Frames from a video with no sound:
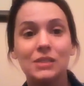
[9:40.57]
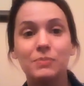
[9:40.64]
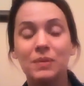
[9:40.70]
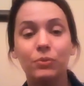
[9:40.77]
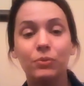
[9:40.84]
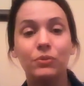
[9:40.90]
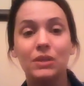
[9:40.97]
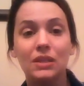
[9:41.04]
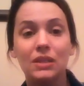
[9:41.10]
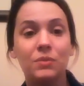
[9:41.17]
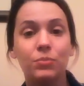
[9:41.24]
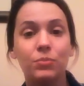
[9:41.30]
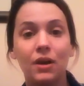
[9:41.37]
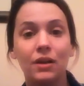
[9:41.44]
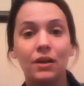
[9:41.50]
people need the
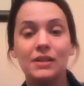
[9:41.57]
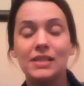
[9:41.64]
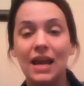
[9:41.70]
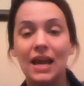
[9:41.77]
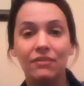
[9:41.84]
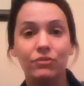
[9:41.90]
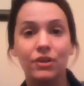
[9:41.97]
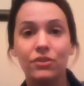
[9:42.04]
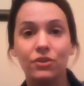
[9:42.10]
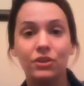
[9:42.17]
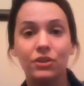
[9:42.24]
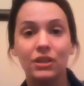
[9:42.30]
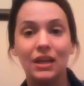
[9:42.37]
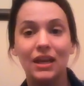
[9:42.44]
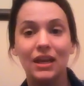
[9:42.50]
products every
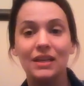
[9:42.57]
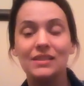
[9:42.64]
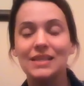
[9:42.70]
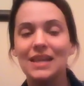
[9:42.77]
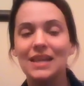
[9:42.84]
30 days